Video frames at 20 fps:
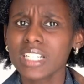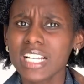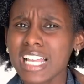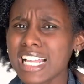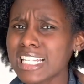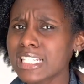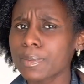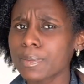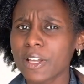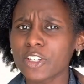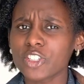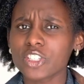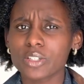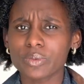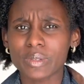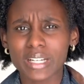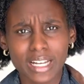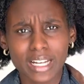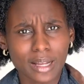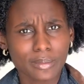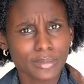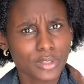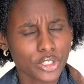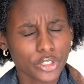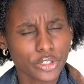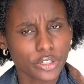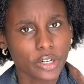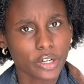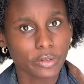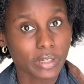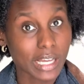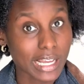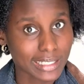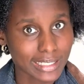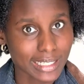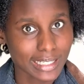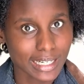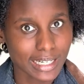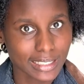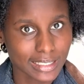especially when it comes to your own
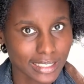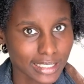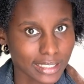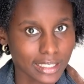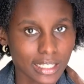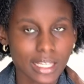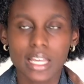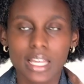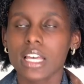identity.